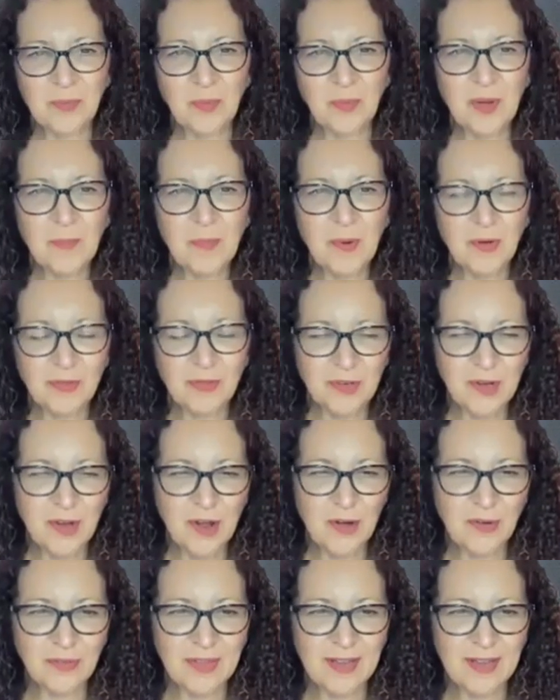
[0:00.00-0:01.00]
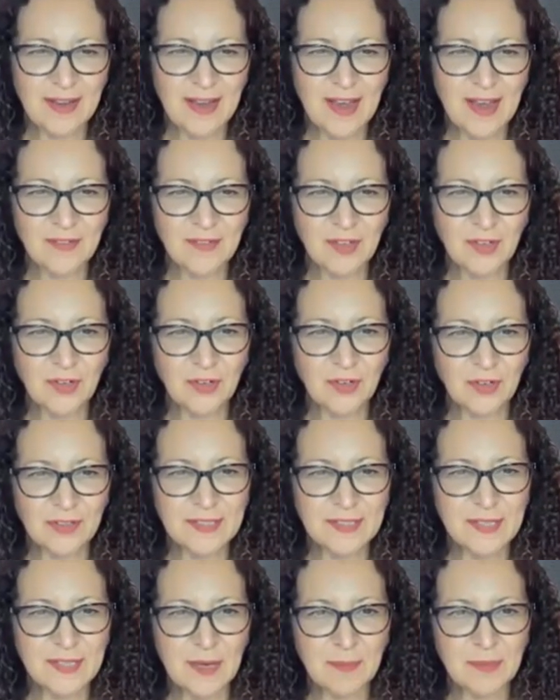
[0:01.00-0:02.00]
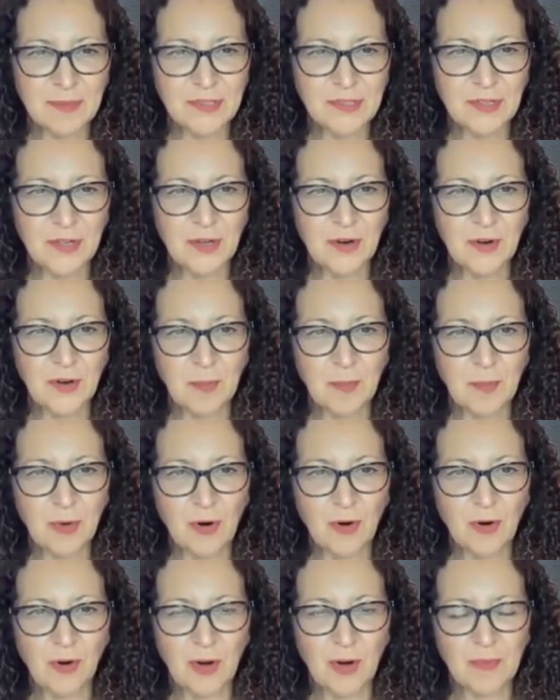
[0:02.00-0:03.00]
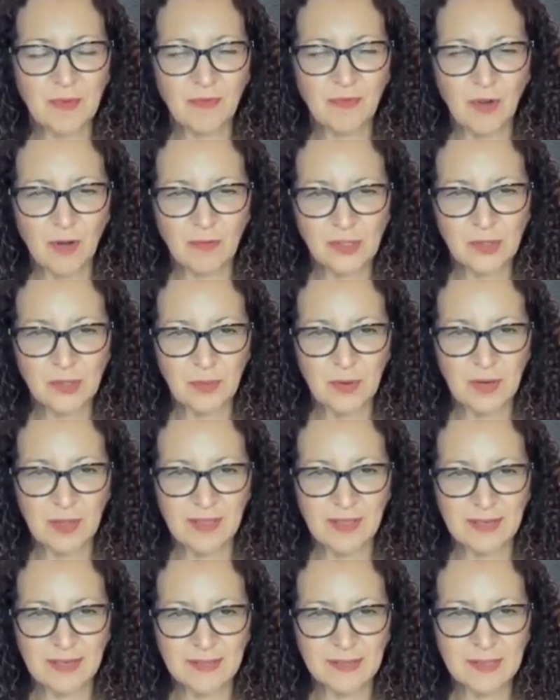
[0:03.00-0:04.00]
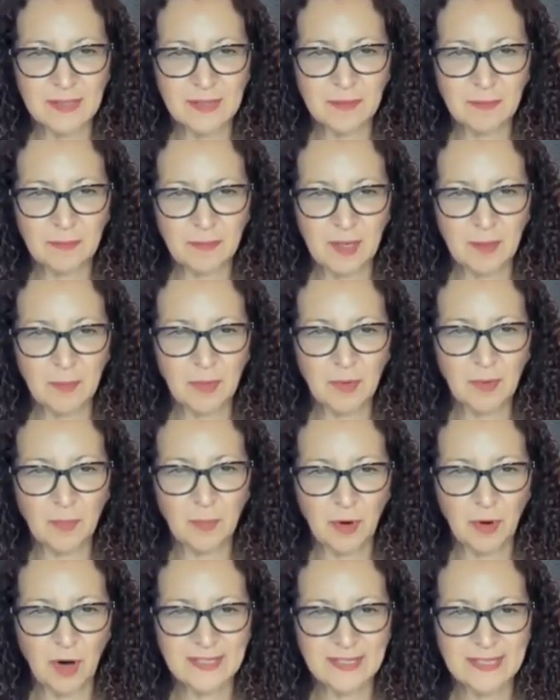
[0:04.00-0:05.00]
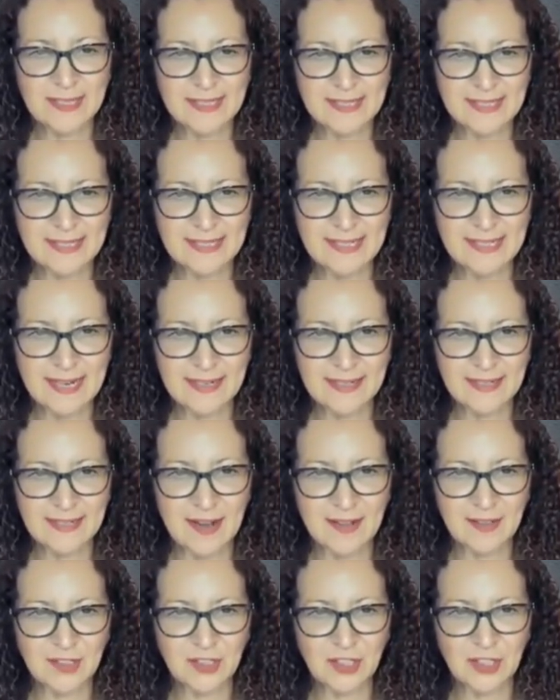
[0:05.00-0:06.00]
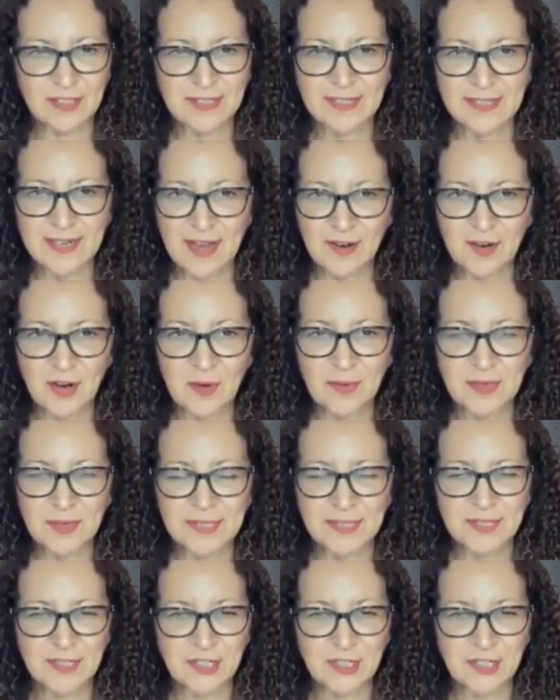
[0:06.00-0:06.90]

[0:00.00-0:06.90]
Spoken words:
we both know that having a good cybersecurity program involves three things: people, process, and technology. It's not always the